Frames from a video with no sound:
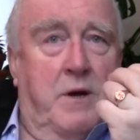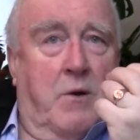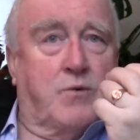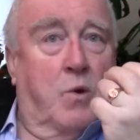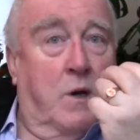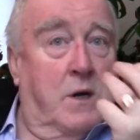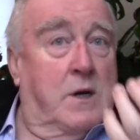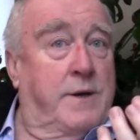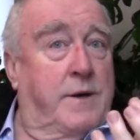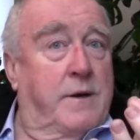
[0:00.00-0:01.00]
you had to
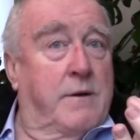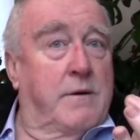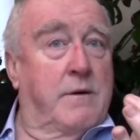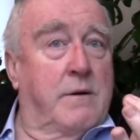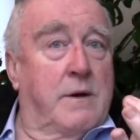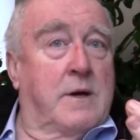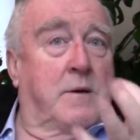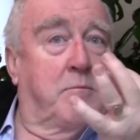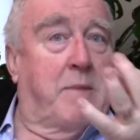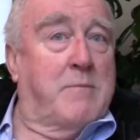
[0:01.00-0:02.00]
learn,
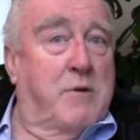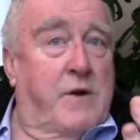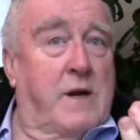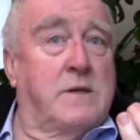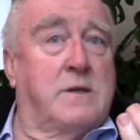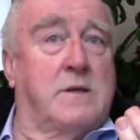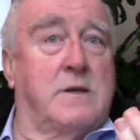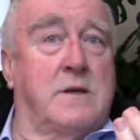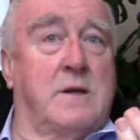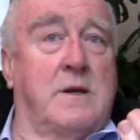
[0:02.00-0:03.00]
memorise.